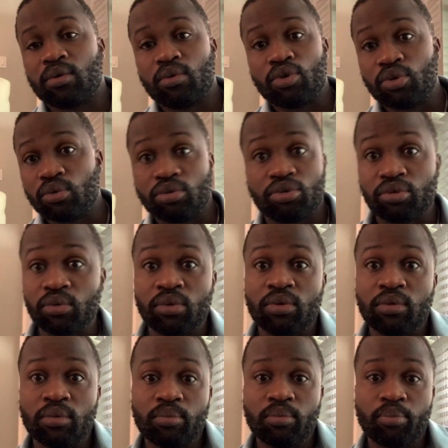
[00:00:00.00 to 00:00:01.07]
you
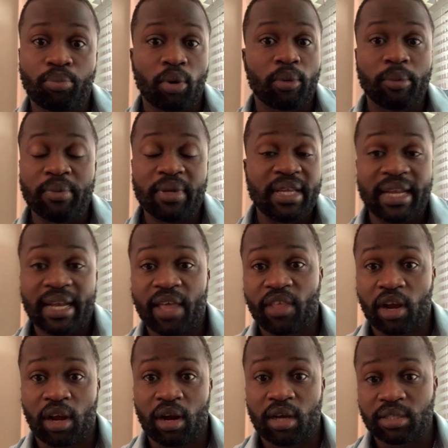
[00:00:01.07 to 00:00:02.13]
do probably another
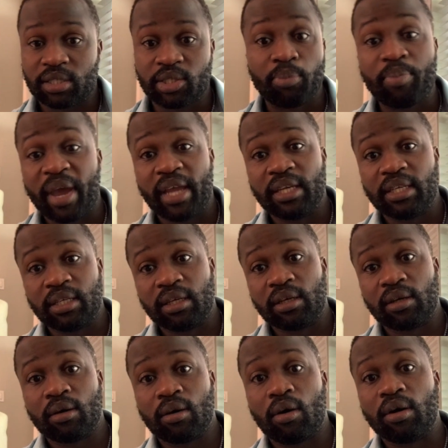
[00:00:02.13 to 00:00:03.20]
class depending
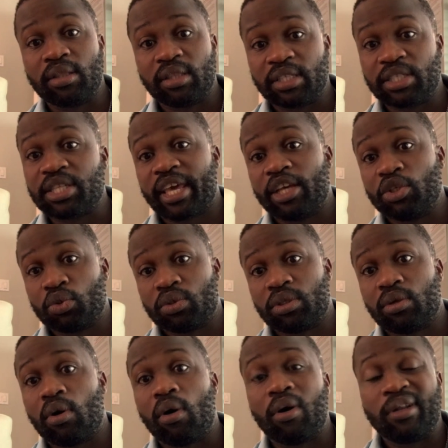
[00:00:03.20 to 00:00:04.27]
on the
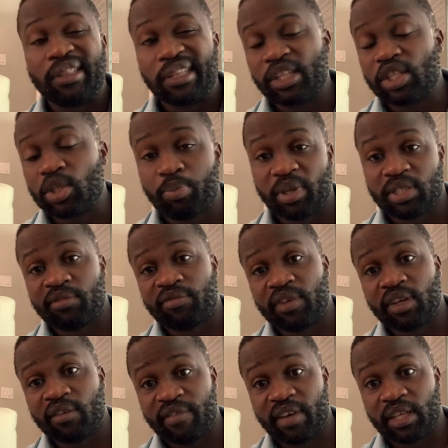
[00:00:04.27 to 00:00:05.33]
schedule on that
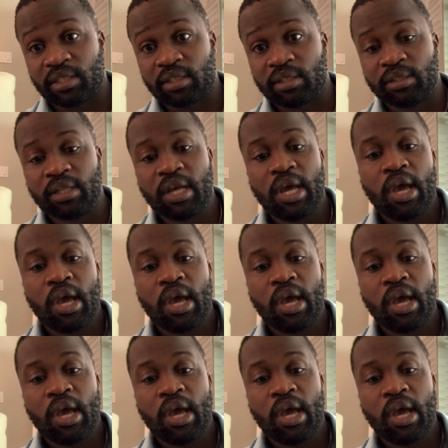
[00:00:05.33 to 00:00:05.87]
specific vessel.